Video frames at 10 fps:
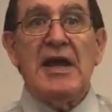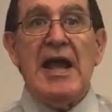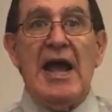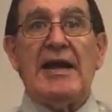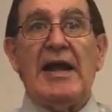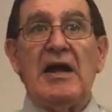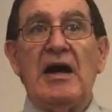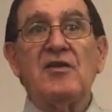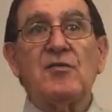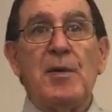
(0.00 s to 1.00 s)
and a
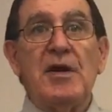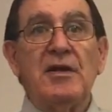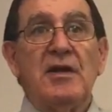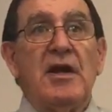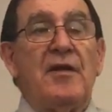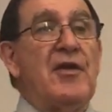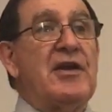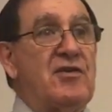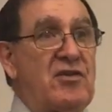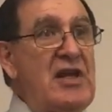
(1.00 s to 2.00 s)
husband
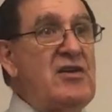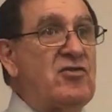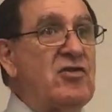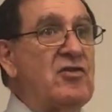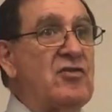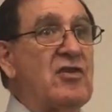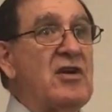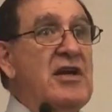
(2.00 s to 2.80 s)
that teaches